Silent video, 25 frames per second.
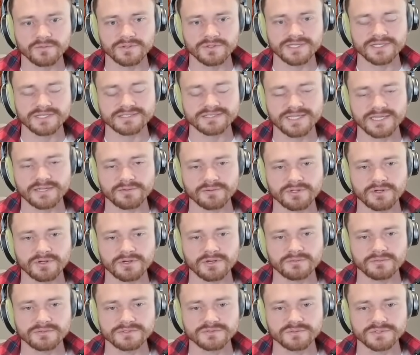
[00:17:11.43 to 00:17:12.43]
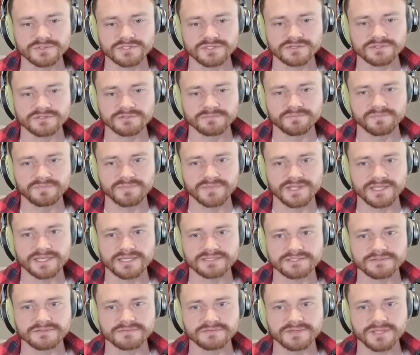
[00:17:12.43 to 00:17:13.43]
One thing attacking with the Hauntwoods would do
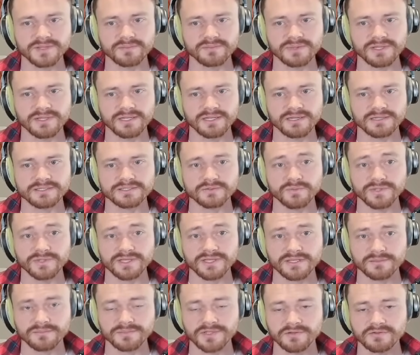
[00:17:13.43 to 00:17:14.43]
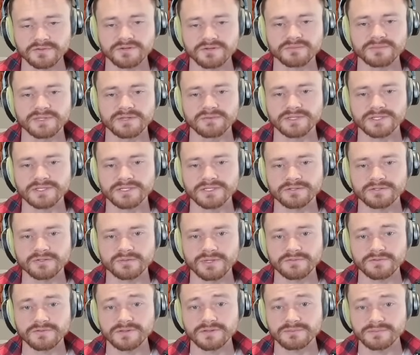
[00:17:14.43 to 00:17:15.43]
is if they blocked with the Pilgrim, it would clear the
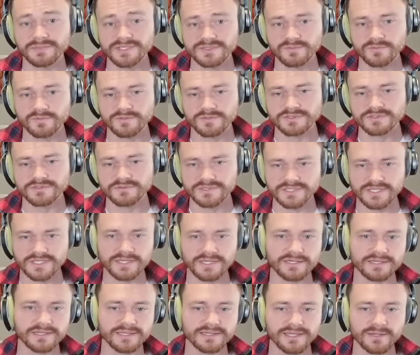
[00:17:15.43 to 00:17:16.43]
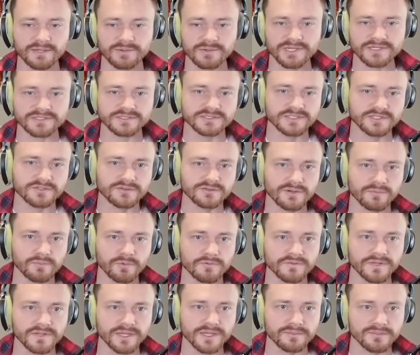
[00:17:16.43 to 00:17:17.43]
way for the Mistmores to attack, and that would actually generate
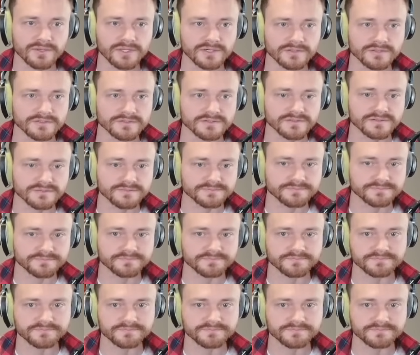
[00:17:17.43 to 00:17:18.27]
more flying blockers.